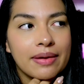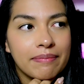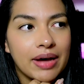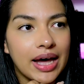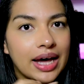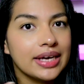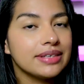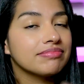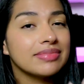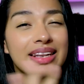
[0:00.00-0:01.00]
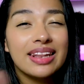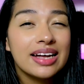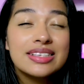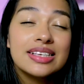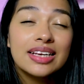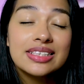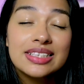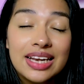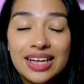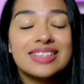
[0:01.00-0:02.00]
my last
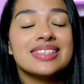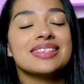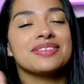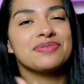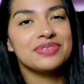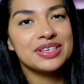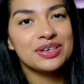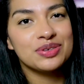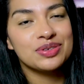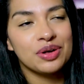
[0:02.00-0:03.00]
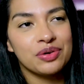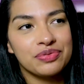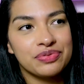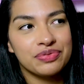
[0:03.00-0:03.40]
videos of